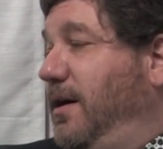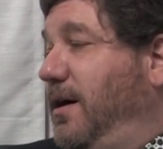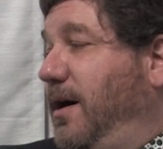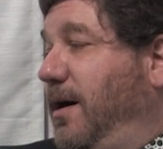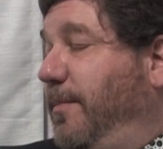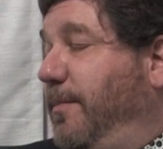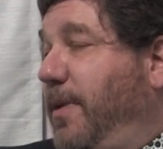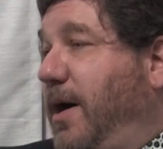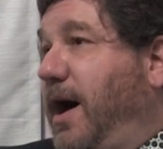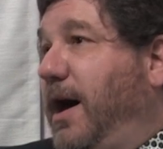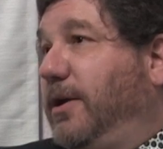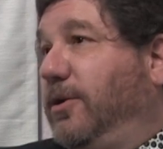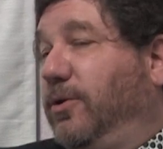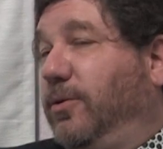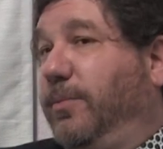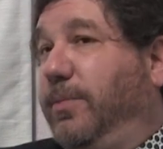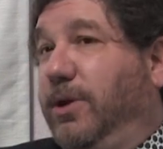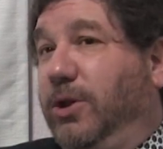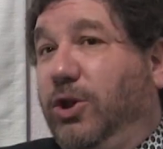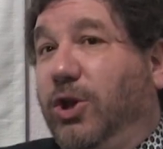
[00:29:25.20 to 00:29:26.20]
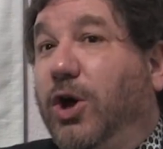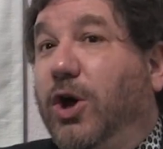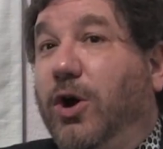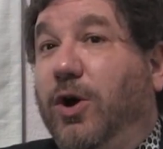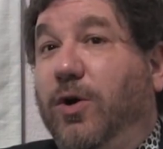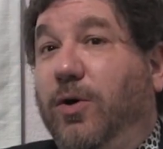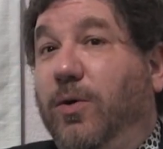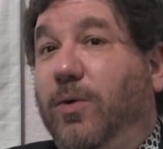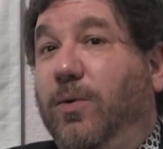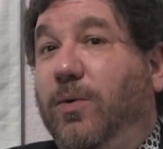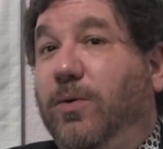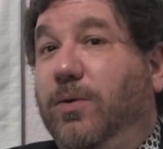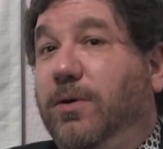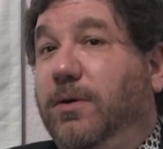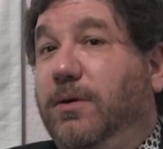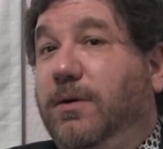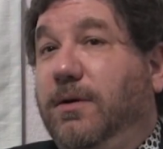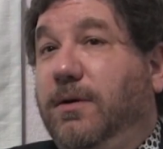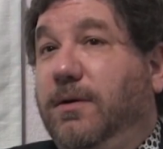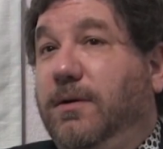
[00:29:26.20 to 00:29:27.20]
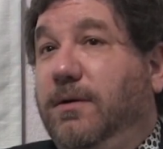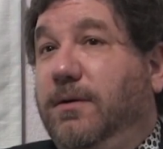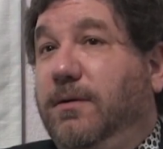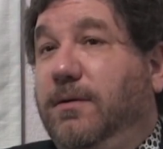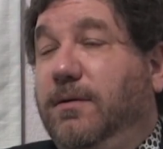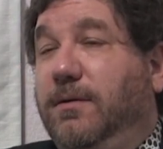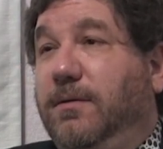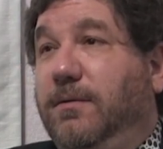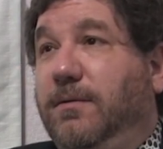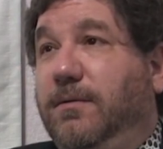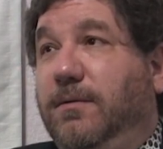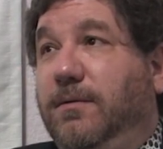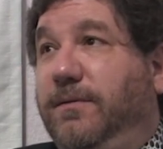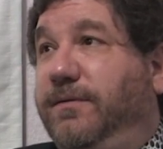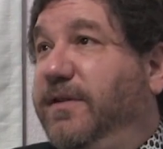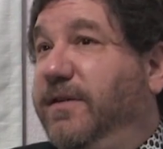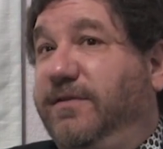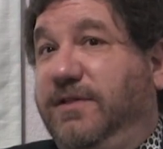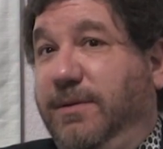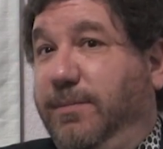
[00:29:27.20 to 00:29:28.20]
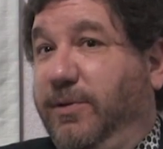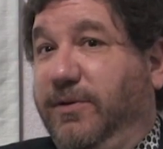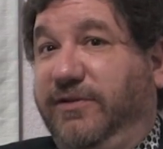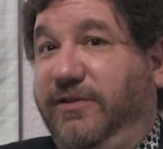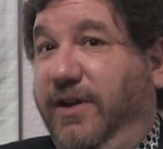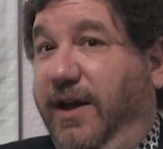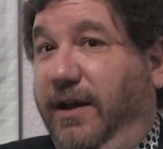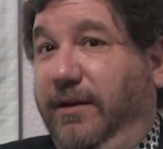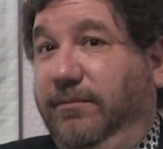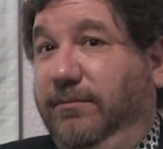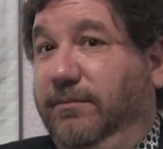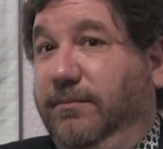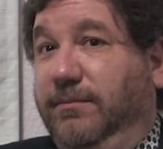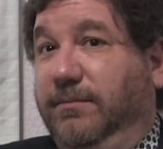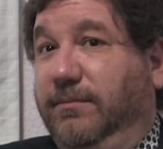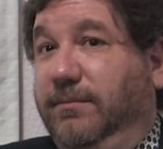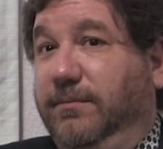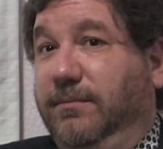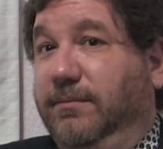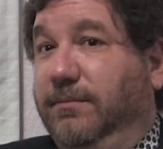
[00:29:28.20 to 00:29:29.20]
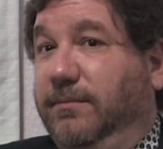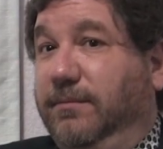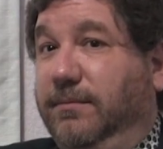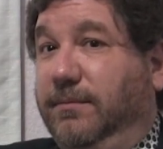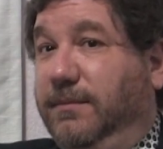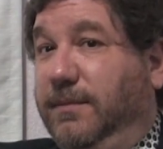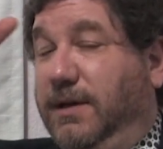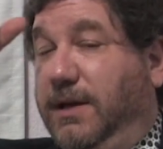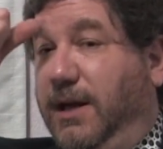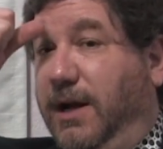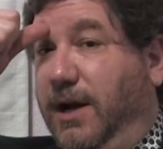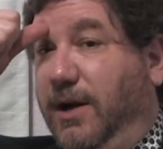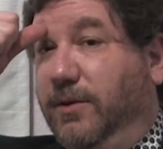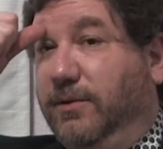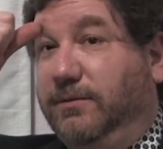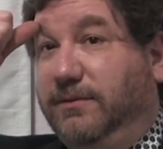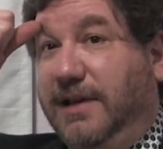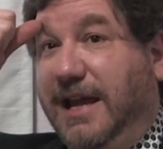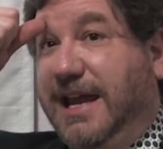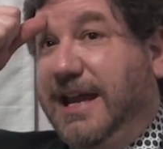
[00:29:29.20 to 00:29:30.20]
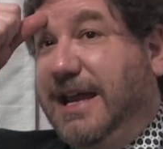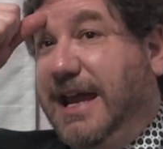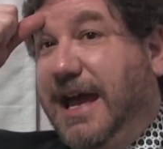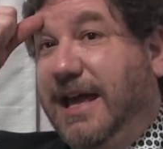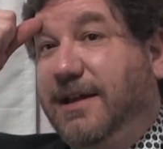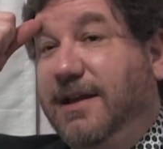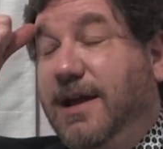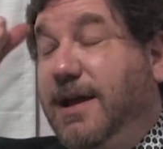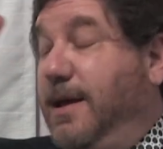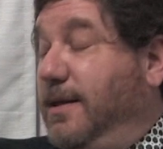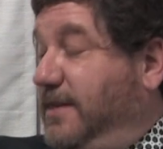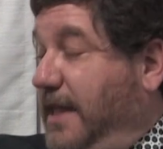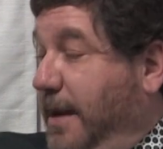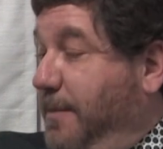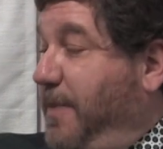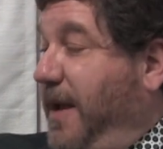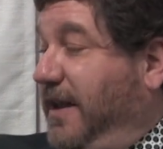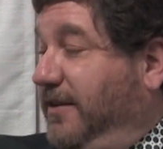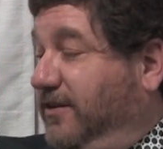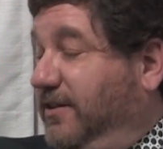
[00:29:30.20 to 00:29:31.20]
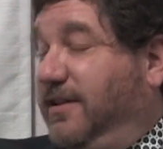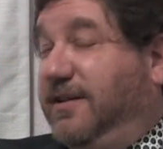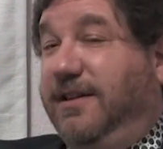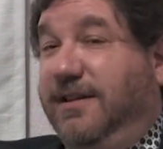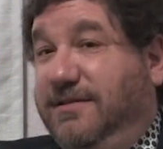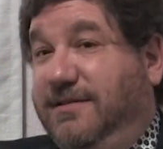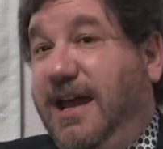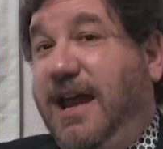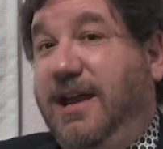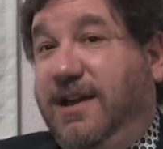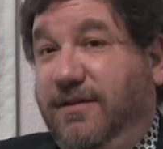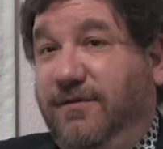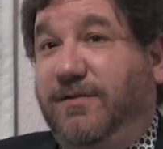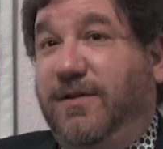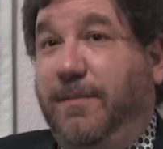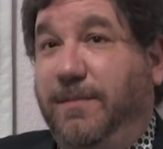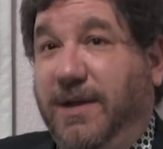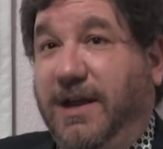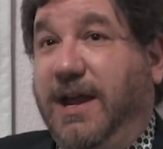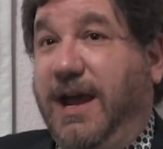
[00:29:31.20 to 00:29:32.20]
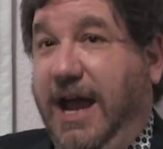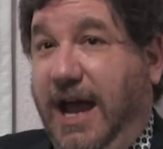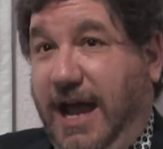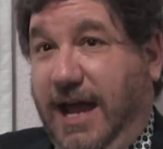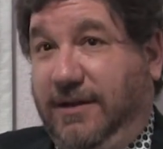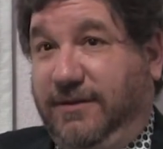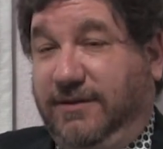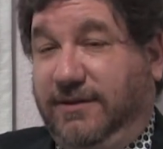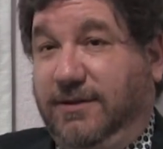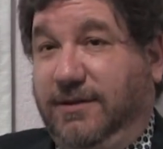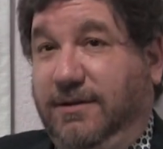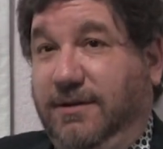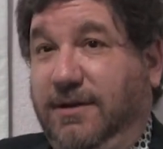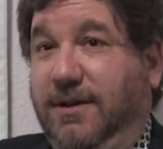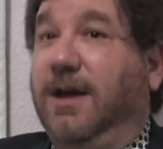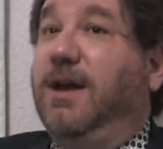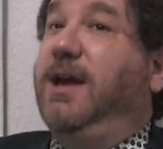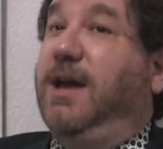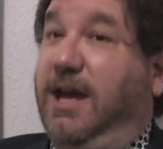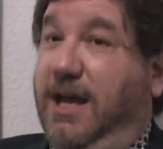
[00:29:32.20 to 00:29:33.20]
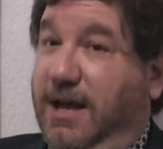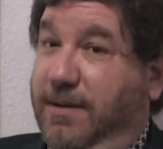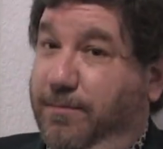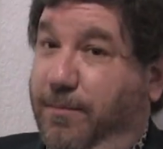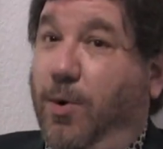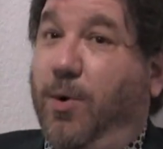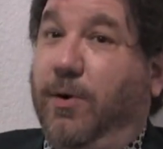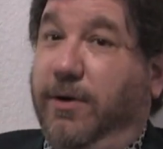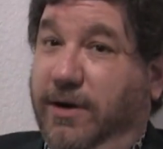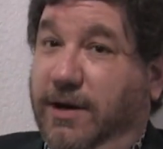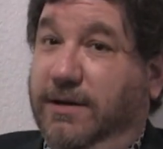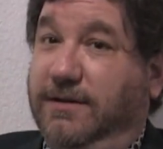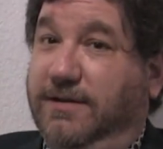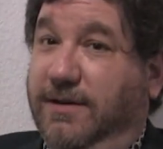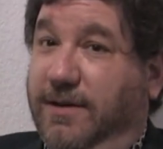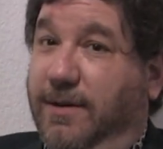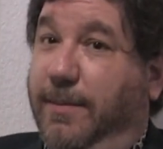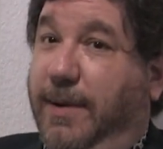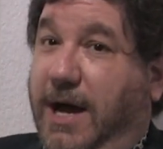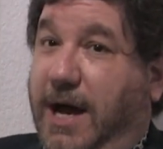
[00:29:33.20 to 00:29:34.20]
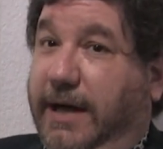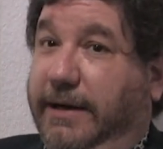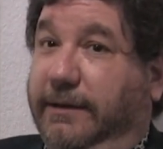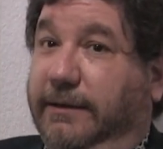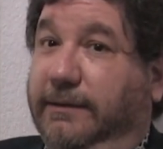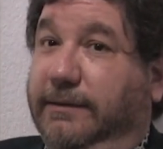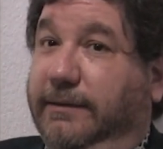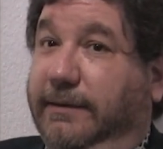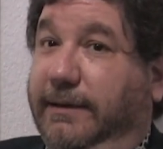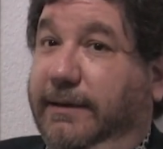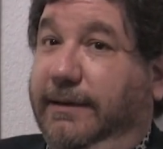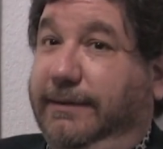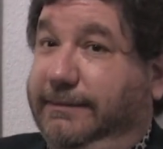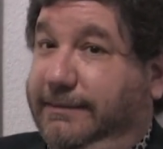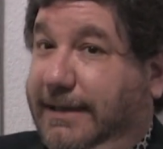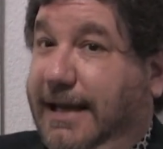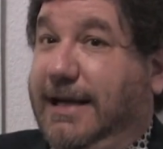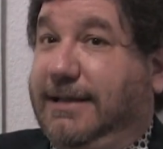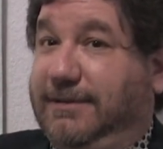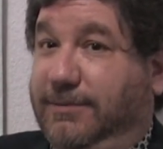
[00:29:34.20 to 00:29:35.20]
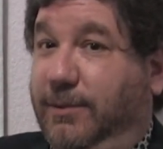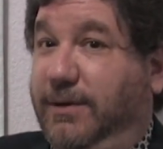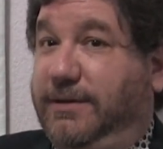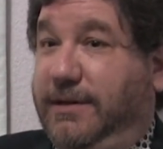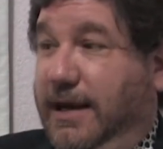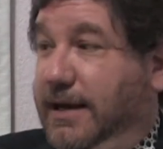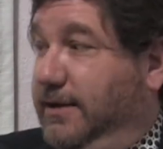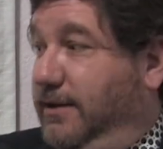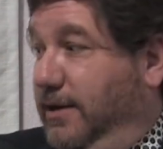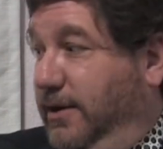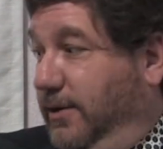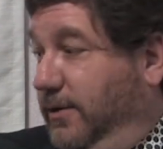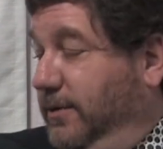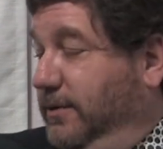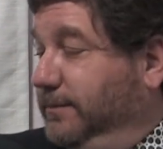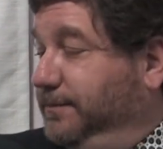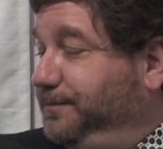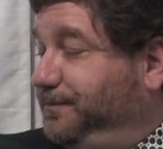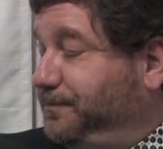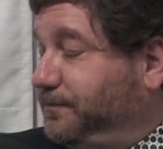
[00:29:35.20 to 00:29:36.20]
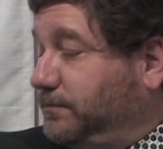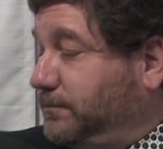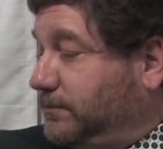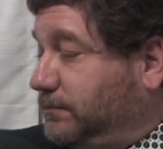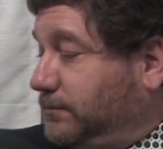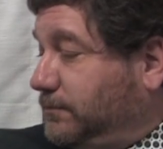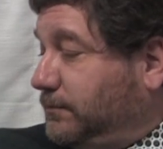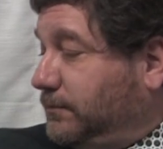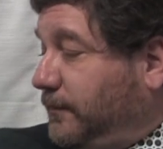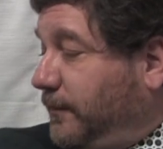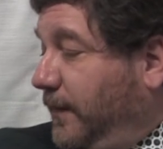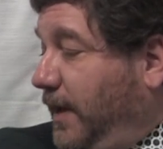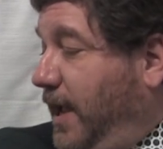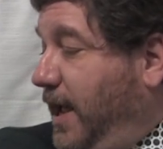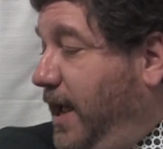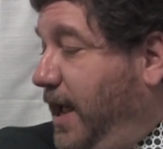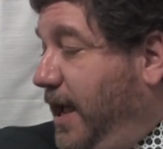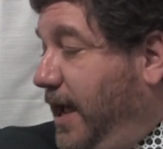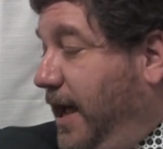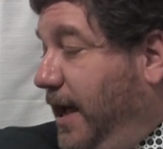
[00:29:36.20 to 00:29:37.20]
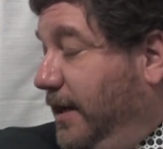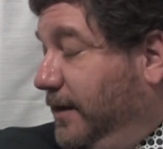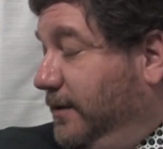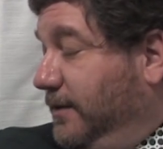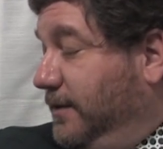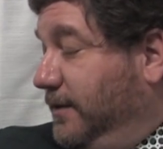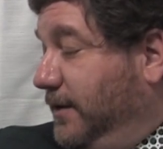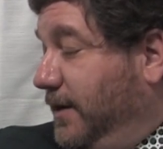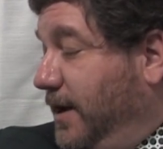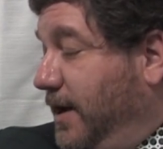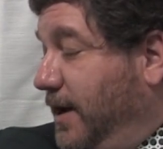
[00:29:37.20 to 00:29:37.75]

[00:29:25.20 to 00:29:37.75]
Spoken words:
a bottle below 50%. You know, they basically take it from the cask and pour it into the bottle. That's what they do. And